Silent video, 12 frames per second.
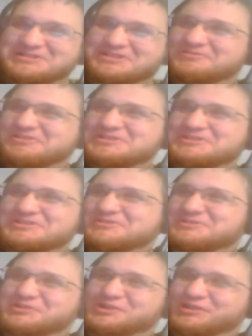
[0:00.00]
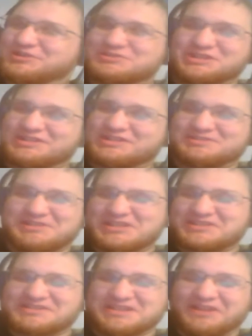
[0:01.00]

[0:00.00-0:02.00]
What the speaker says: the original trilogy, he doesn't